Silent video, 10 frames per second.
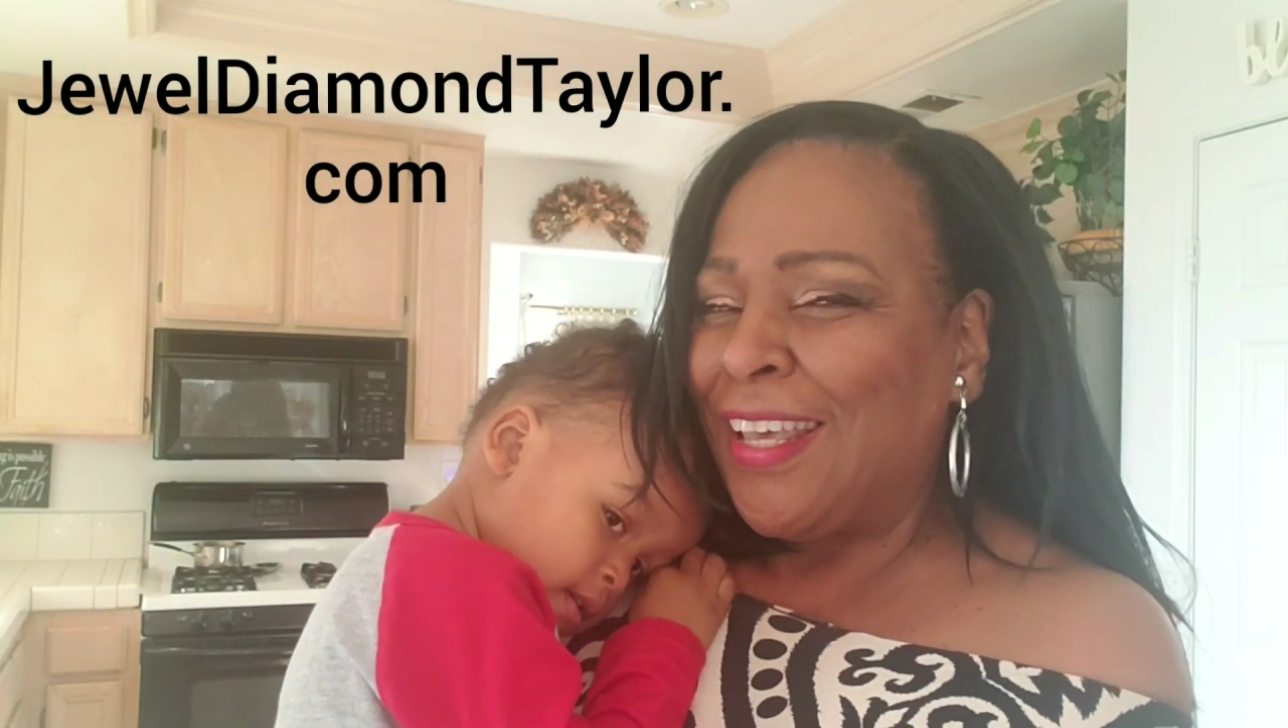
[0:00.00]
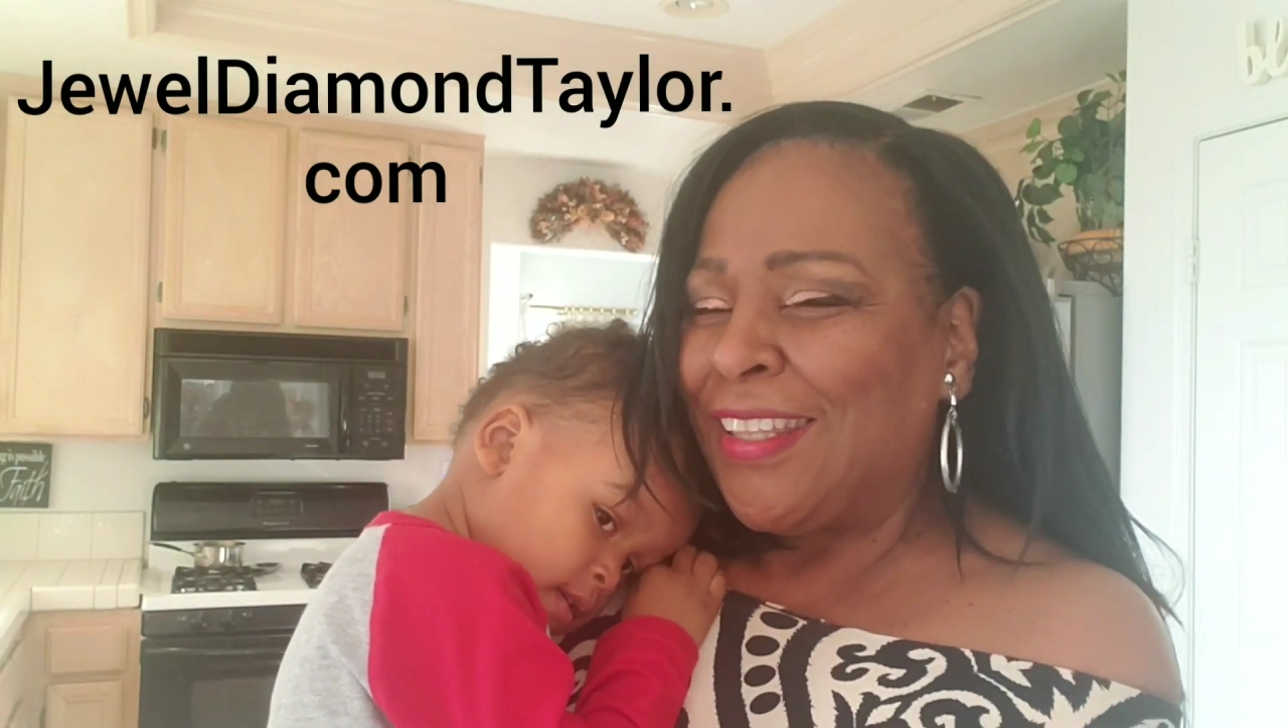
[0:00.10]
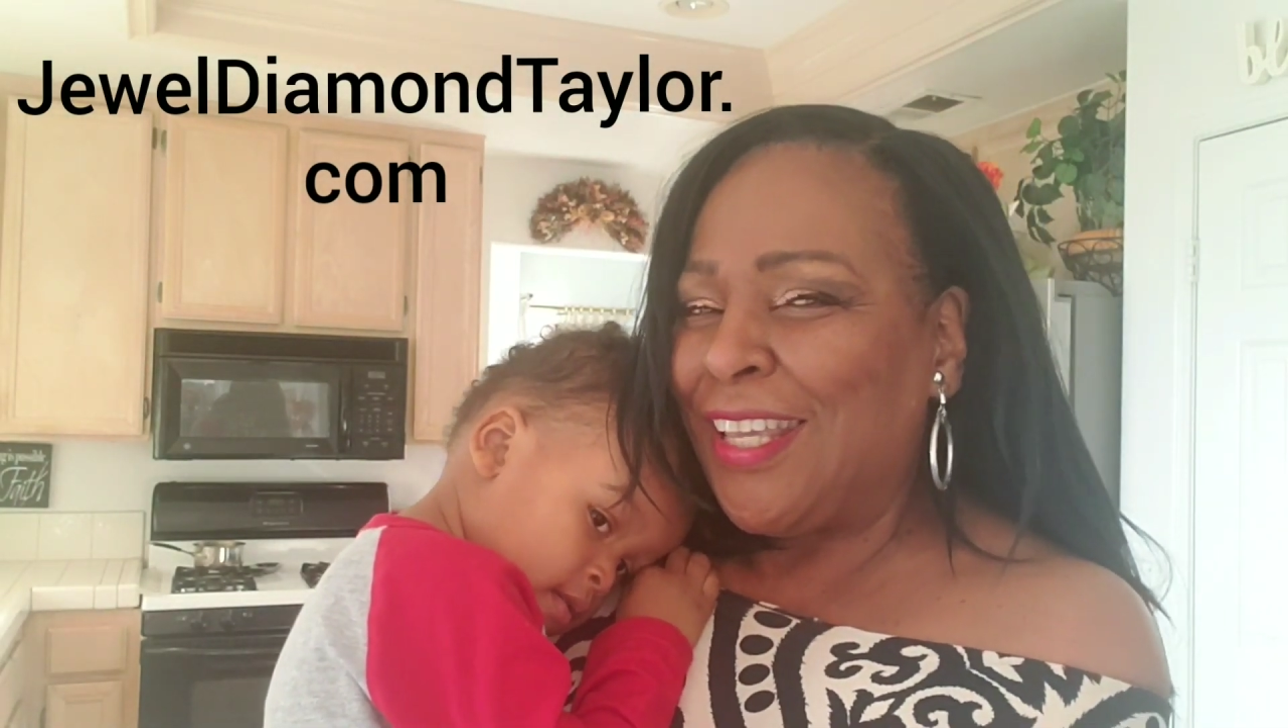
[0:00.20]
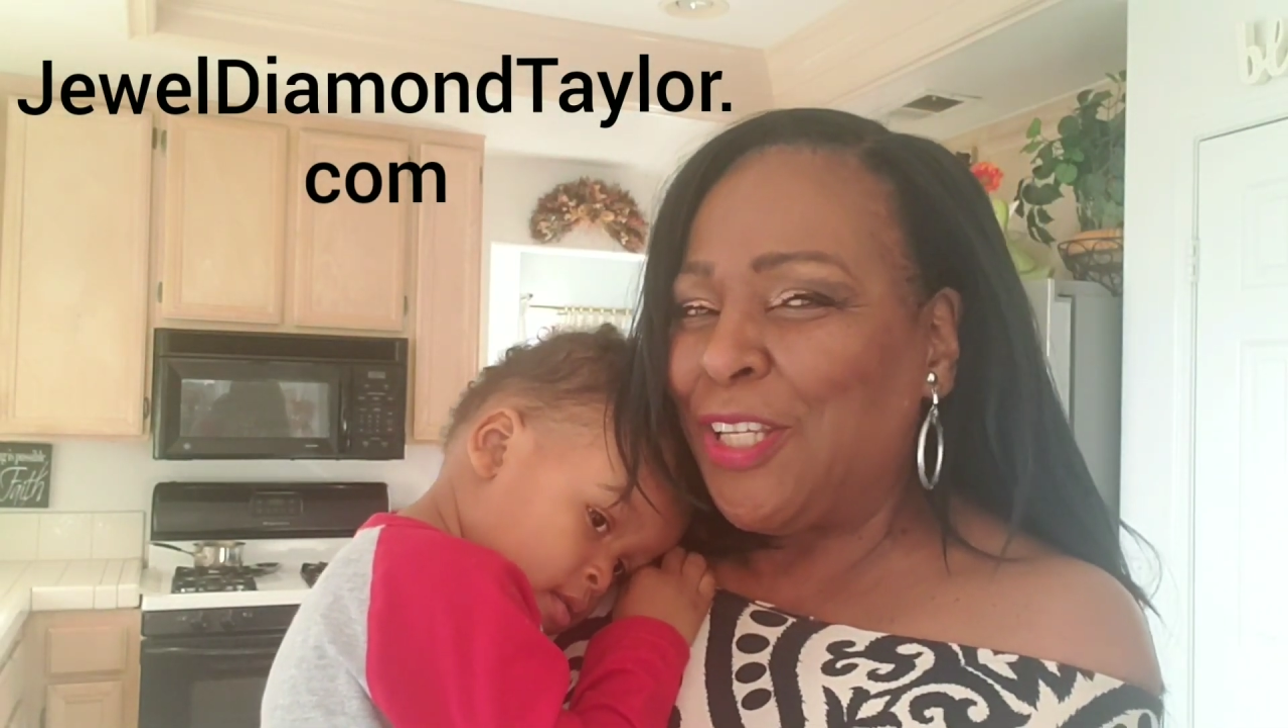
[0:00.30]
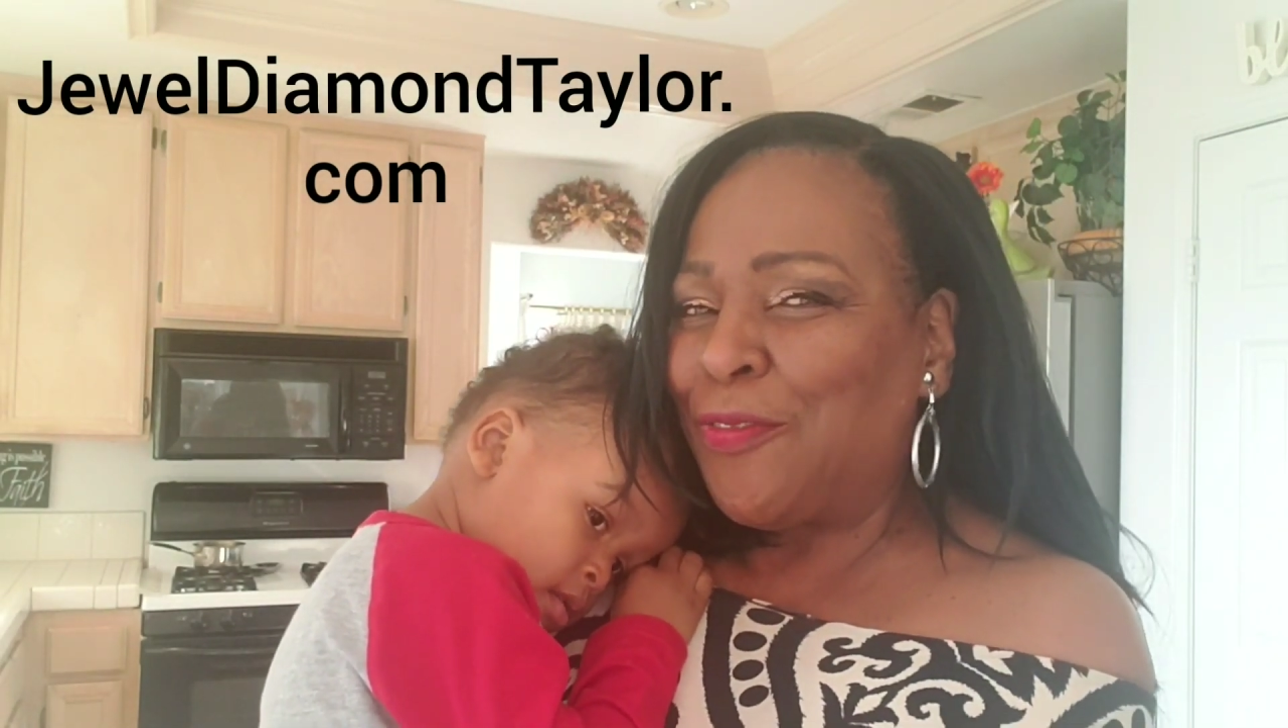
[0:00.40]

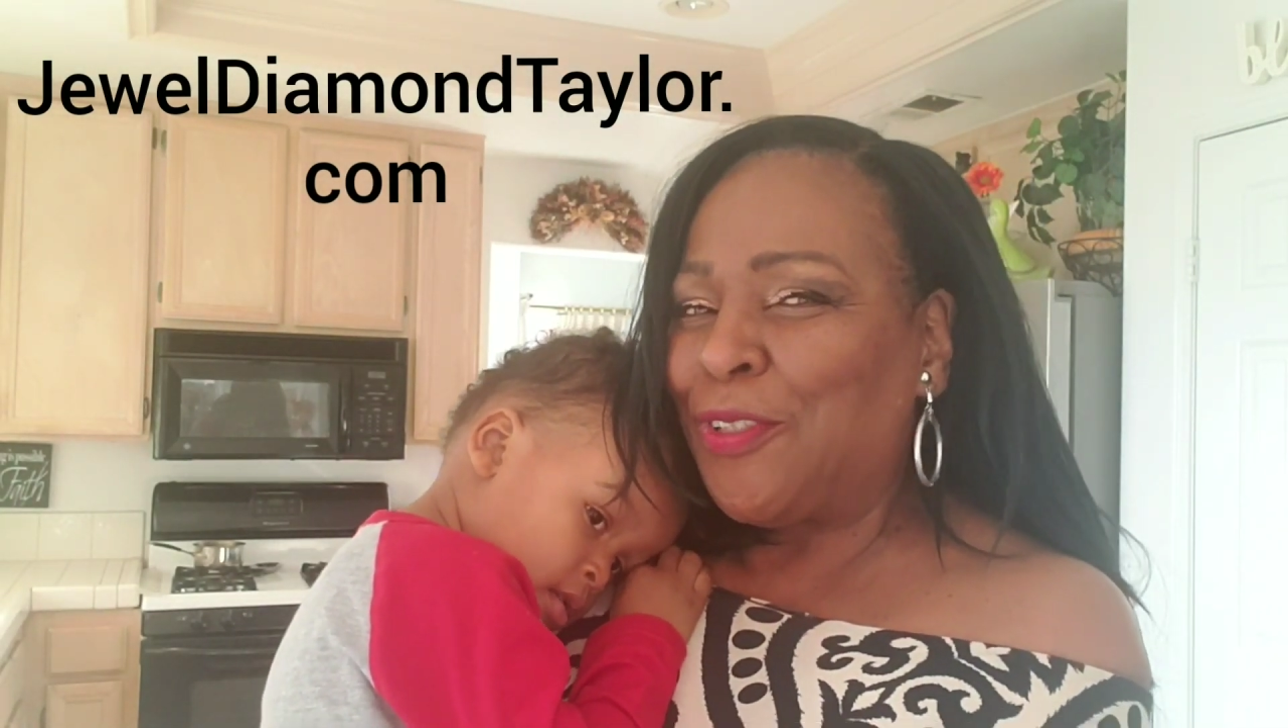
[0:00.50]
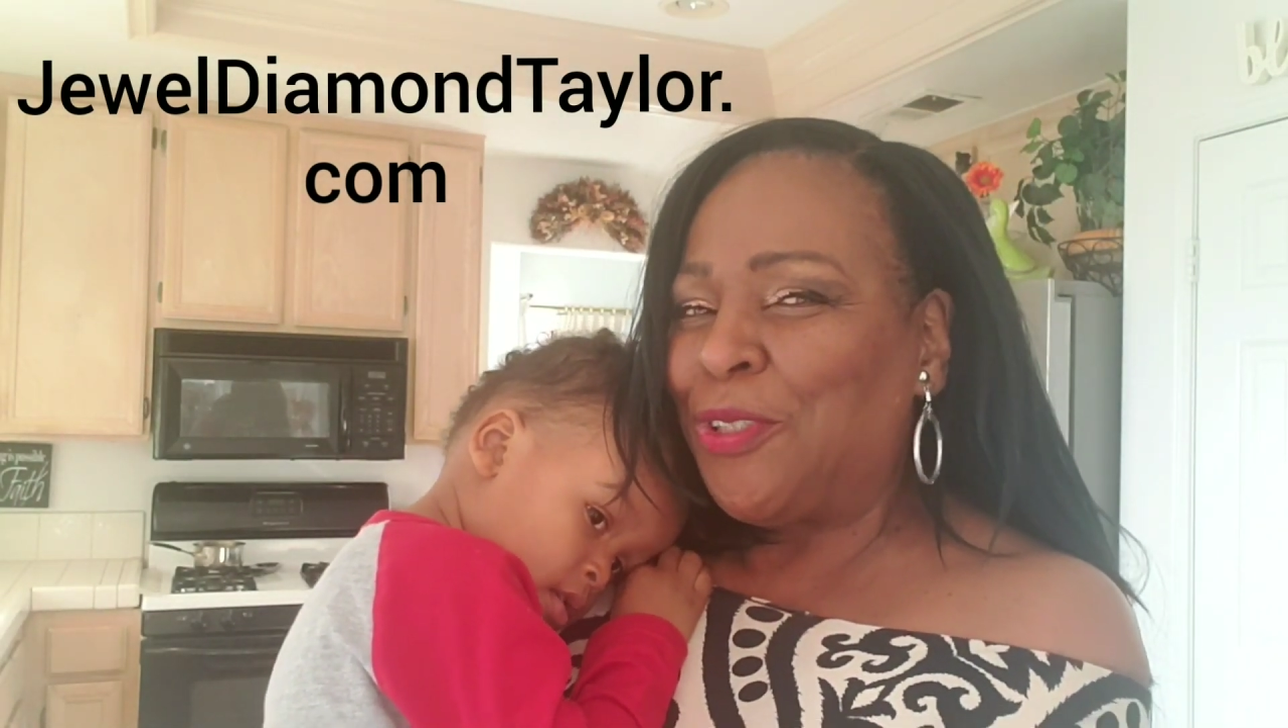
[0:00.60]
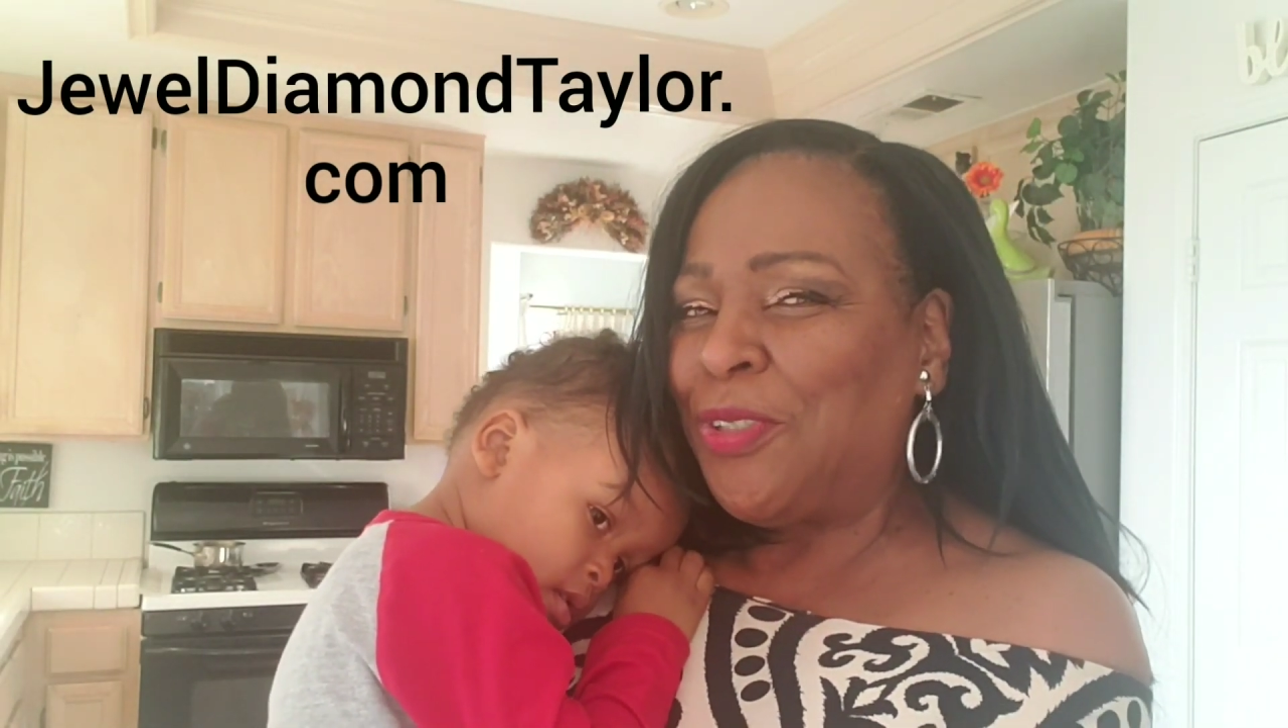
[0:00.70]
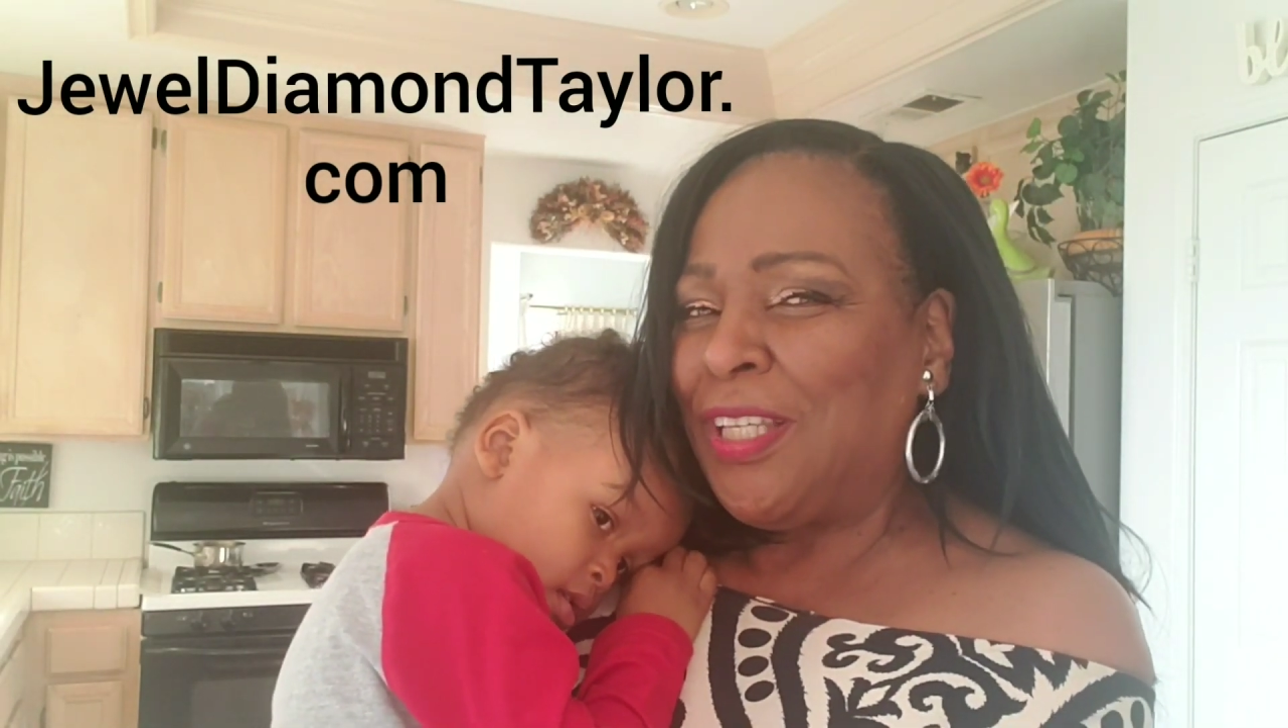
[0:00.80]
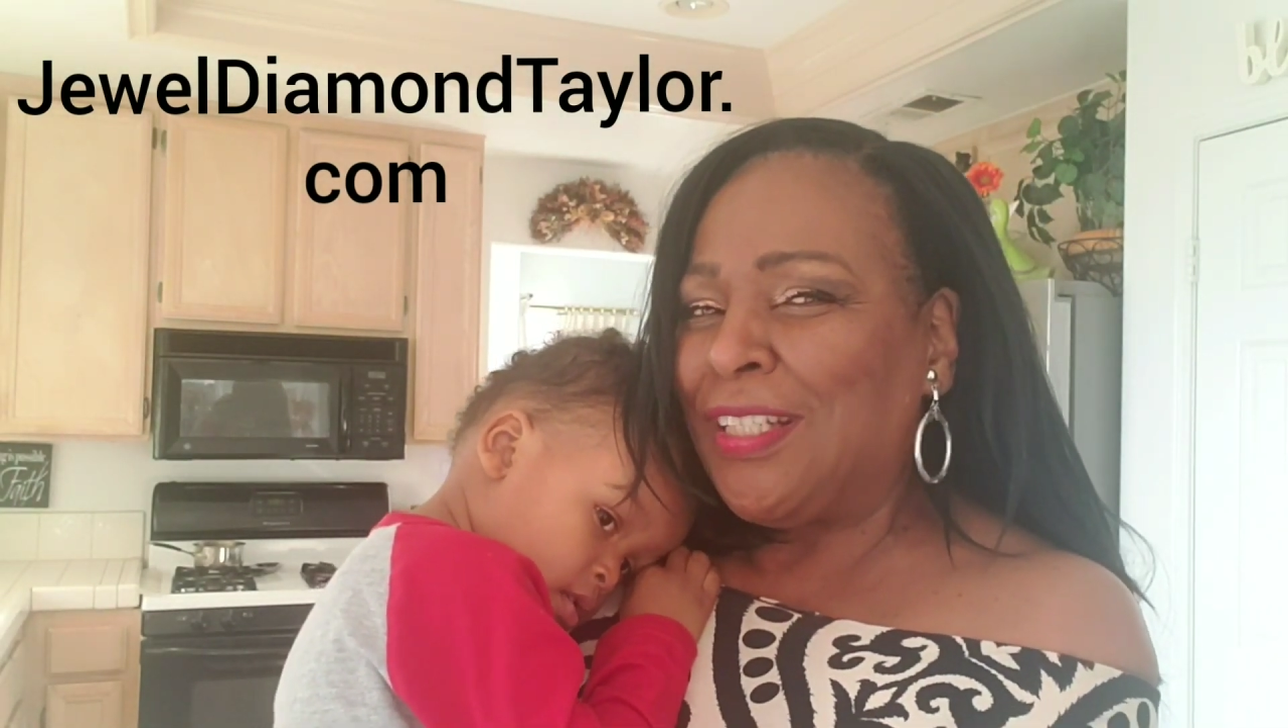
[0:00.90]
thank you for tuning